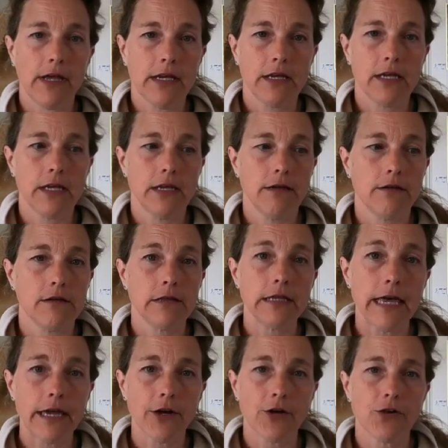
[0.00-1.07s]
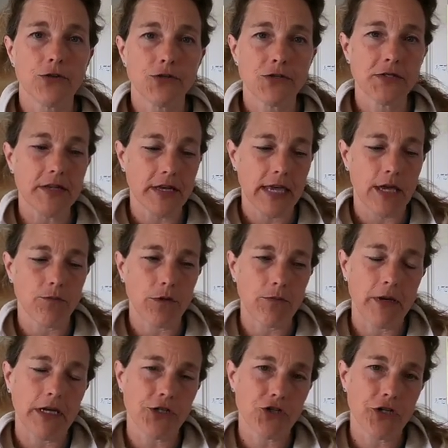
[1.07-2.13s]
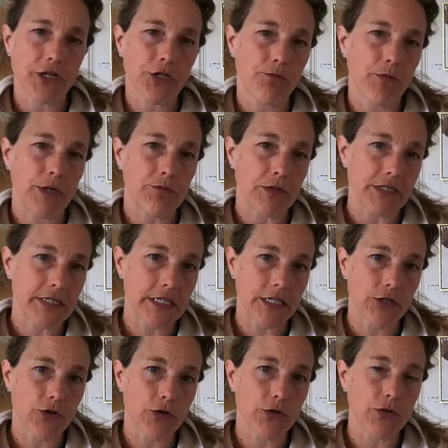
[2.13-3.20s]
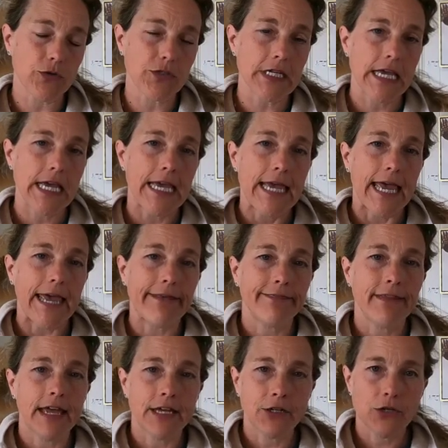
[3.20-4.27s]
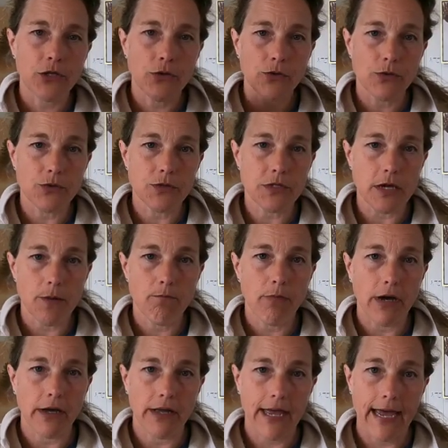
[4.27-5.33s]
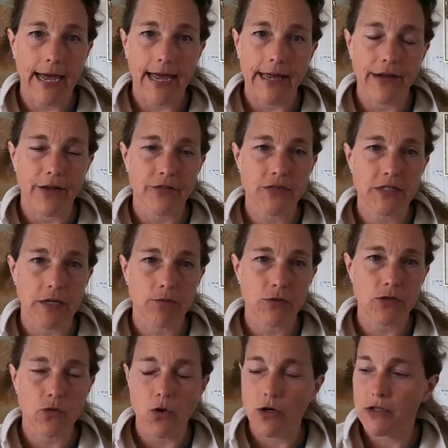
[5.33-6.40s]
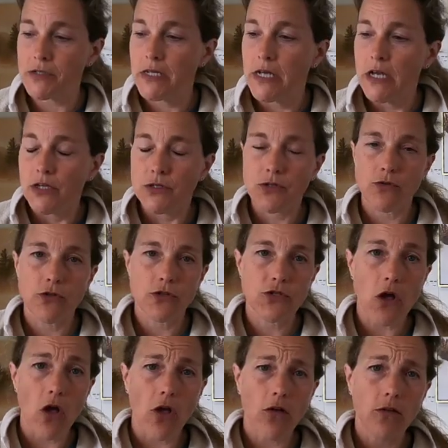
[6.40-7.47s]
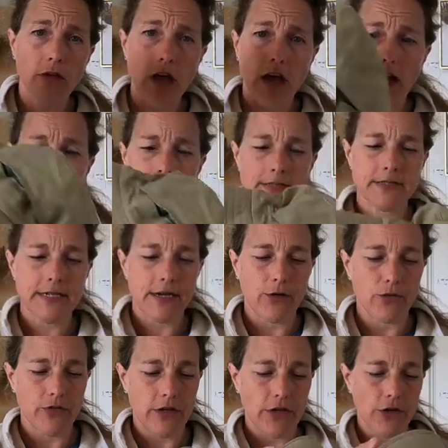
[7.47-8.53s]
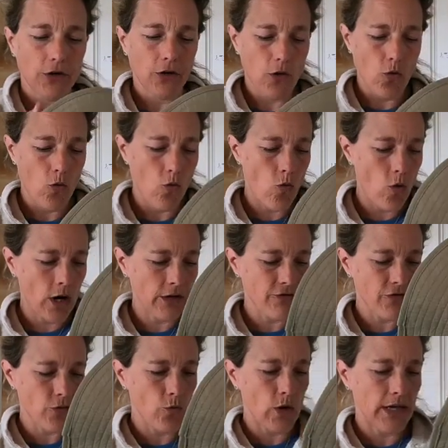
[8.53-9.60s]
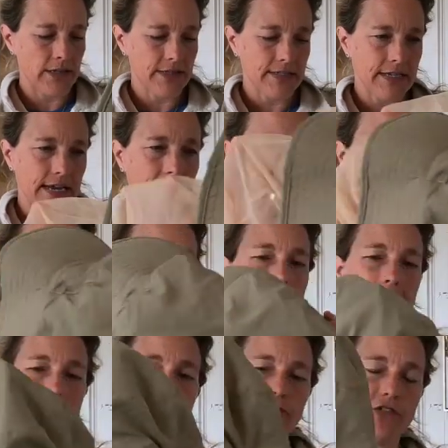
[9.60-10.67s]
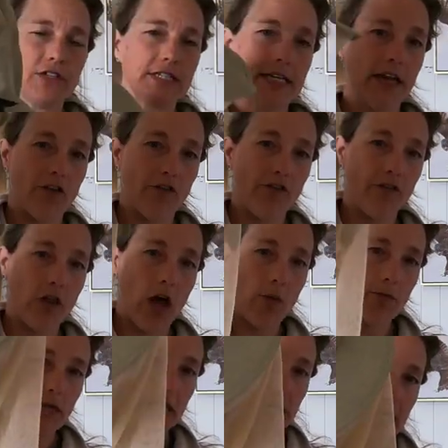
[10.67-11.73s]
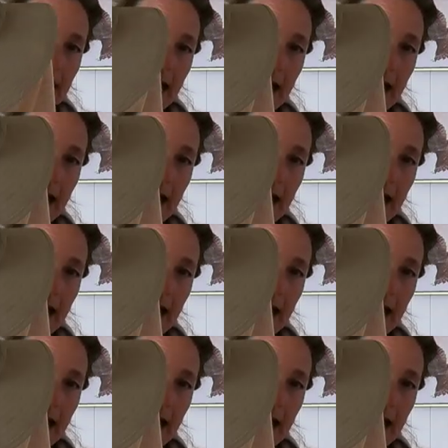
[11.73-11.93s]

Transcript: in layers that can't be penetrated by mosquitoes, and then use a bug hat of some sorts. So there's all kinds out there. One of the ones that I have is like a floppy